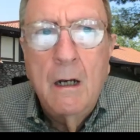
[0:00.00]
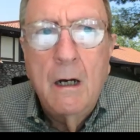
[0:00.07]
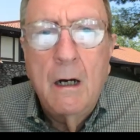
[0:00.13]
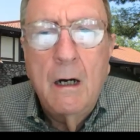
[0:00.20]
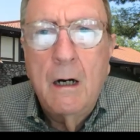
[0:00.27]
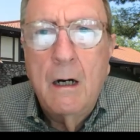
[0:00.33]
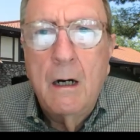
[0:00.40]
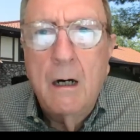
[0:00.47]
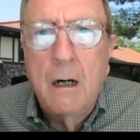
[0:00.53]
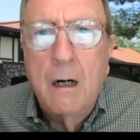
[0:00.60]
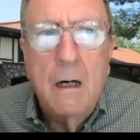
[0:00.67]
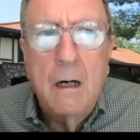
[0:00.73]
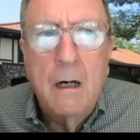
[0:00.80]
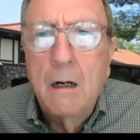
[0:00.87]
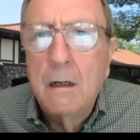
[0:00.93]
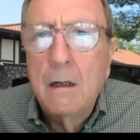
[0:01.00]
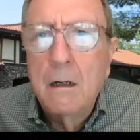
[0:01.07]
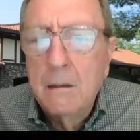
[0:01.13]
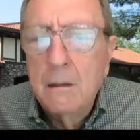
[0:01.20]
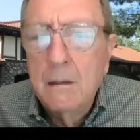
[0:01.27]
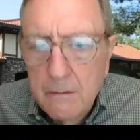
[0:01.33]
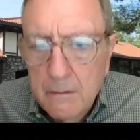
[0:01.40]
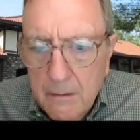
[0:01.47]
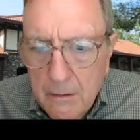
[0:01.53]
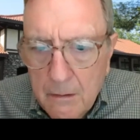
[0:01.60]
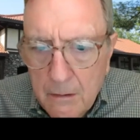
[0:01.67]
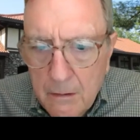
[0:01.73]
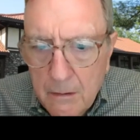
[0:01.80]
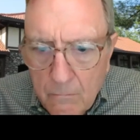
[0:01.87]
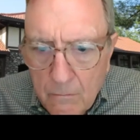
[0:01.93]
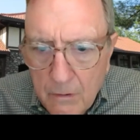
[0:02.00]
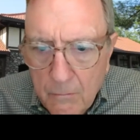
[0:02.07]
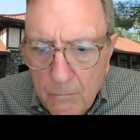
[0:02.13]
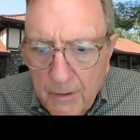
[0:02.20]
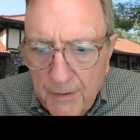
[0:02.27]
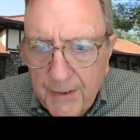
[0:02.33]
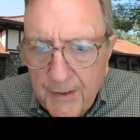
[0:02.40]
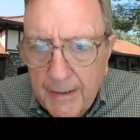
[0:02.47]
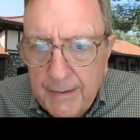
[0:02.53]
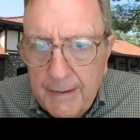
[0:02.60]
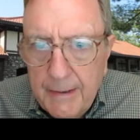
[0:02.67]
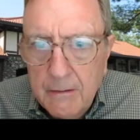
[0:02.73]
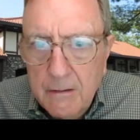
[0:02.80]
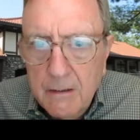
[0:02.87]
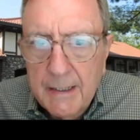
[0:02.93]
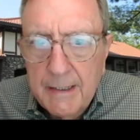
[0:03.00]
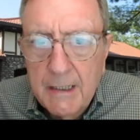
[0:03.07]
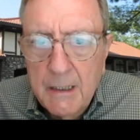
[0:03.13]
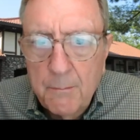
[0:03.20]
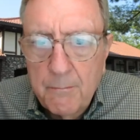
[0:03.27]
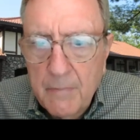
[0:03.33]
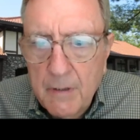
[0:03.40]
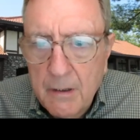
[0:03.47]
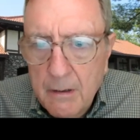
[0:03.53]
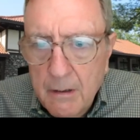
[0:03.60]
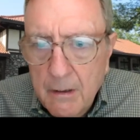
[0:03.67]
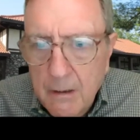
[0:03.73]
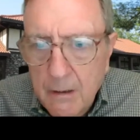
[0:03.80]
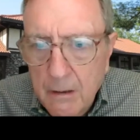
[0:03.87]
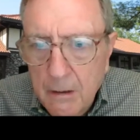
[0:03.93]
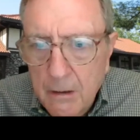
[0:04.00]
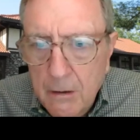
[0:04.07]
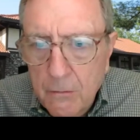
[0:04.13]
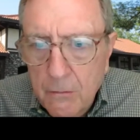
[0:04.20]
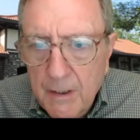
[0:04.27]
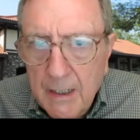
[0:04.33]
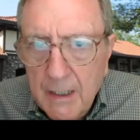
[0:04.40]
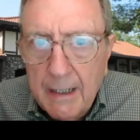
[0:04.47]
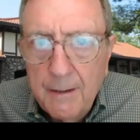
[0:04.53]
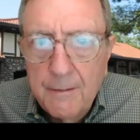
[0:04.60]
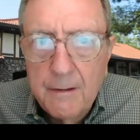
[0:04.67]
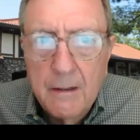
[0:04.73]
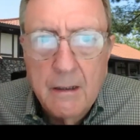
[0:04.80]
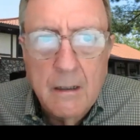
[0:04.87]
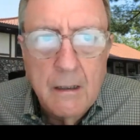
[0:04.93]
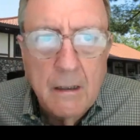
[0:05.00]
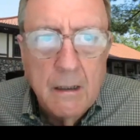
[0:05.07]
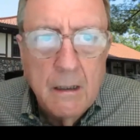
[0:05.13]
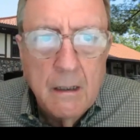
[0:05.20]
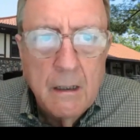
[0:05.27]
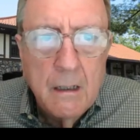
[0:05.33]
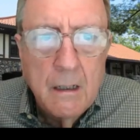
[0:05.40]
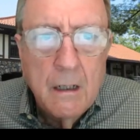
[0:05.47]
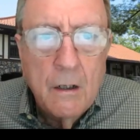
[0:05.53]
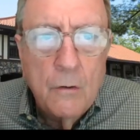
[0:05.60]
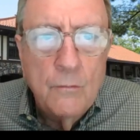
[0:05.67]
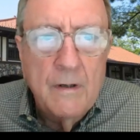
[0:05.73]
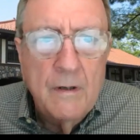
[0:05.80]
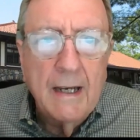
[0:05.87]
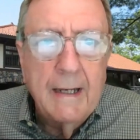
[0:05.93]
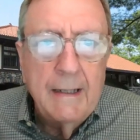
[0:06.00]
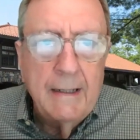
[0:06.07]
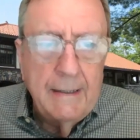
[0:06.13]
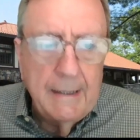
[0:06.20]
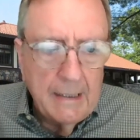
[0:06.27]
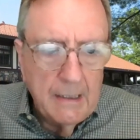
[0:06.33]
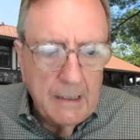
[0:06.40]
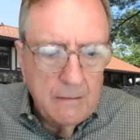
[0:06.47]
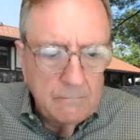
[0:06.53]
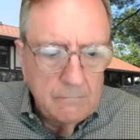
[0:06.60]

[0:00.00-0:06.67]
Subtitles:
Where was I? Here I am. Okay. Okay, yeah.